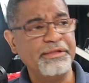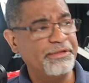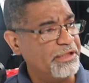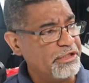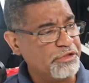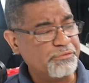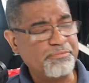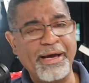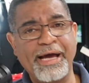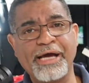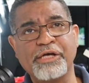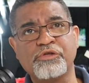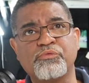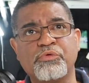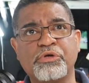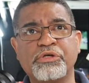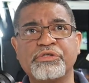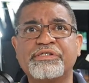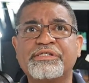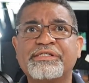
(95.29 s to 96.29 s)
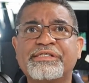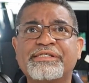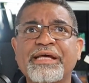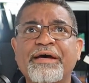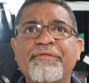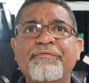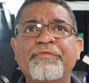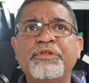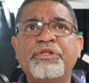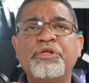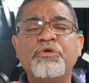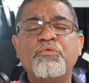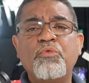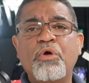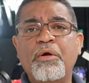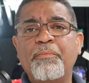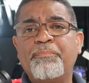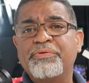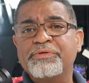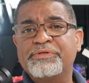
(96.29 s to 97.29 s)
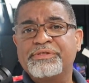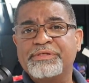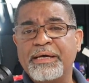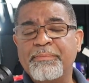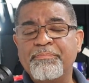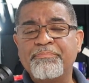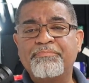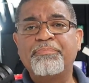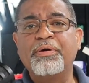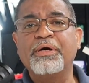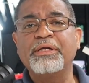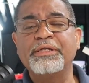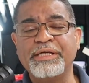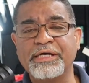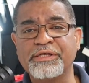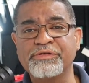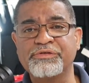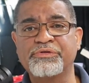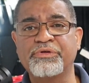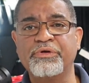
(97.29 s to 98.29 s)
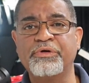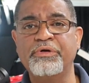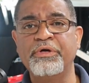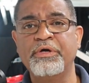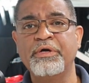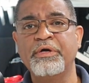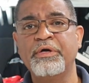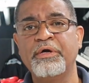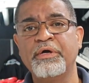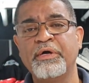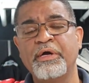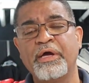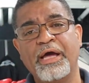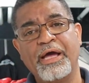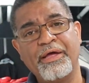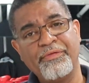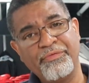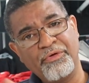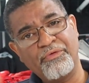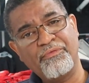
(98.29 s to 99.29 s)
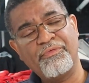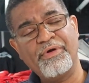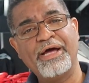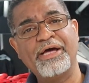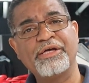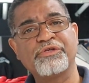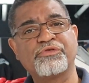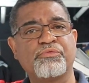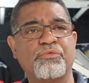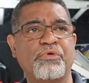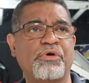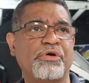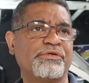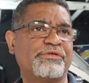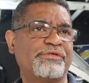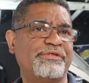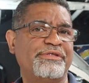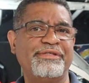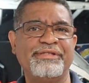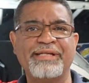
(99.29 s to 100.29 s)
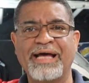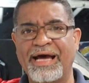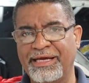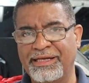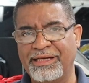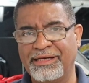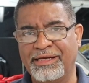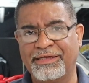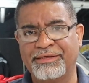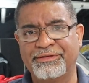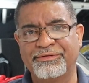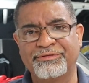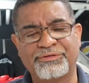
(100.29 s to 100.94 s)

These bags were 71% polyester and the rest was nylon.